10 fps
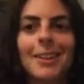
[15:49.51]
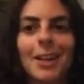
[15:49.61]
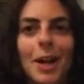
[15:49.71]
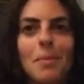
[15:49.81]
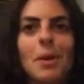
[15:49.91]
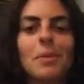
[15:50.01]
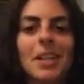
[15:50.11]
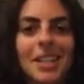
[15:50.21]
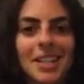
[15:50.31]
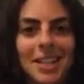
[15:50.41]
that come up
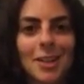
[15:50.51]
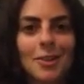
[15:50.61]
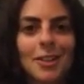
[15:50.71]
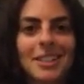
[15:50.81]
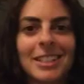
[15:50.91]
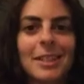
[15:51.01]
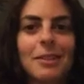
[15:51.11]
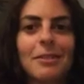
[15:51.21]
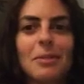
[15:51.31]
continuously